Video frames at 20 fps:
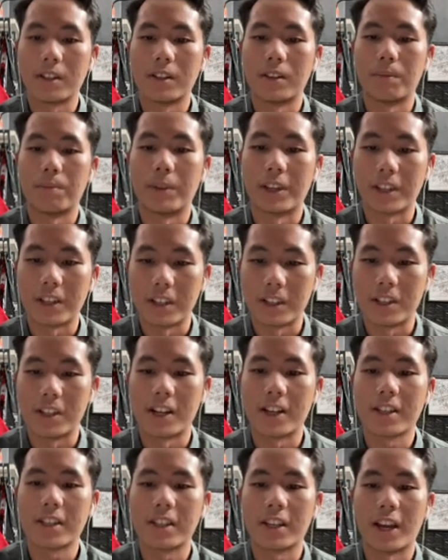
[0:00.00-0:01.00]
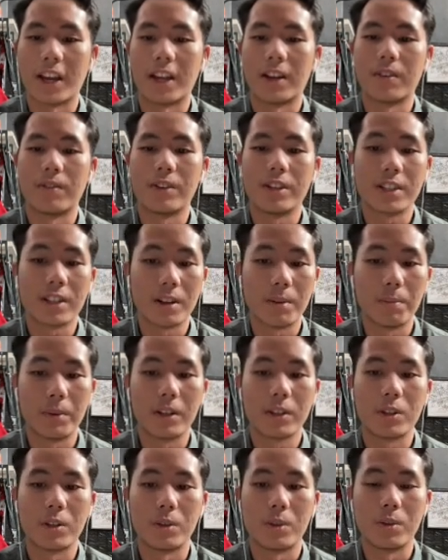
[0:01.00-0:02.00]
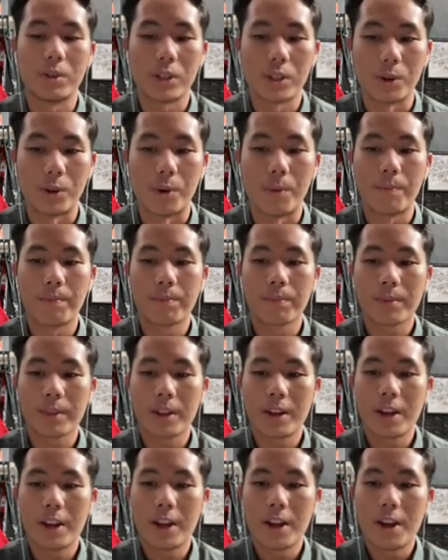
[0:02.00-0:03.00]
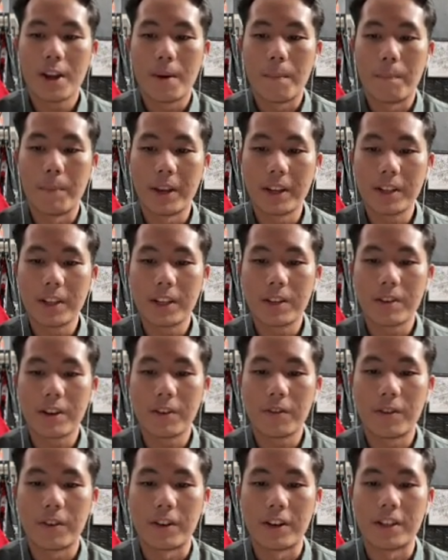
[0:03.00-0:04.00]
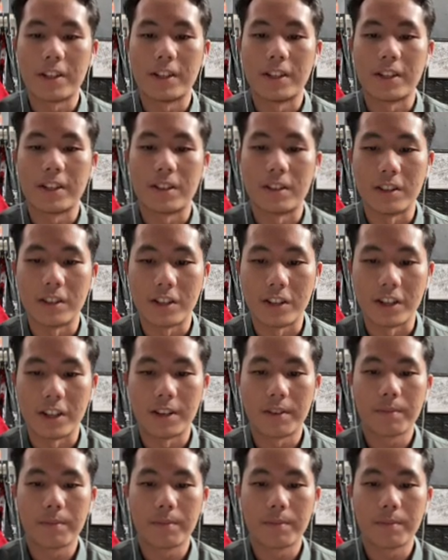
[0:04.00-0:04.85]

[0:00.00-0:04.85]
make it just and reasonable to do so, make decree for its dissolution.